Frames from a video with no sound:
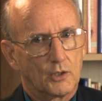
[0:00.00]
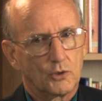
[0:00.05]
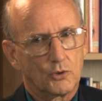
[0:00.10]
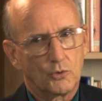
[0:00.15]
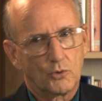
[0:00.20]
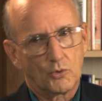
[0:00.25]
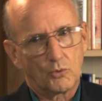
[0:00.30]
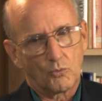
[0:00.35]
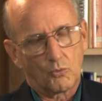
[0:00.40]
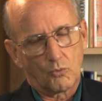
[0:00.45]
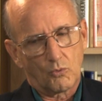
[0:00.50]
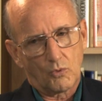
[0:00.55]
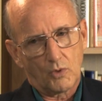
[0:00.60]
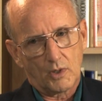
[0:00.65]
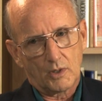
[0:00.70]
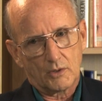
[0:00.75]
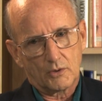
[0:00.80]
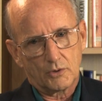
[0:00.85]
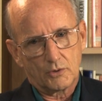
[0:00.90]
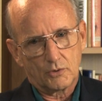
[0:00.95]

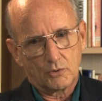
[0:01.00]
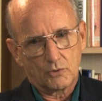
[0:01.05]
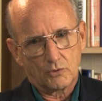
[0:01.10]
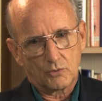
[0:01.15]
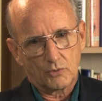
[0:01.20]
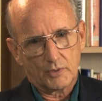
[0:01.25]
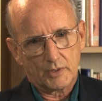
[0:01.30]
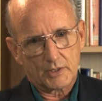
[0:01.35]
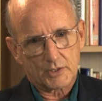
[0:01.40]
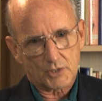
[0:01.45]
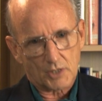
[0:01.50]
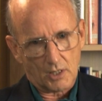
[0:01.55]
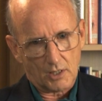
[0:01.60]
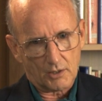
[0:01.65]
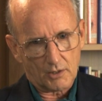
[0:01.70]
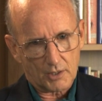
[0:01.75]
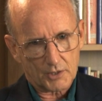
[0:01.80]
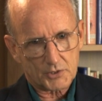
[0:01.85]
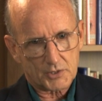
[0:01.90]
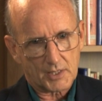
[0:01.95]
who is
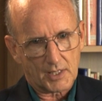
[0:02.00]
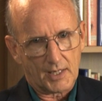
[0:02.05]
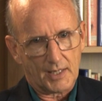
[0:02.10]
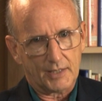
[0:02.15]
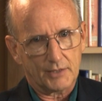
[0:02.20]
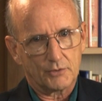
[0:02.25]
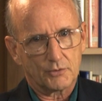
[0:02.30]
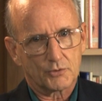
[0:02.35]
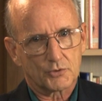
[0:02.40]
on our side,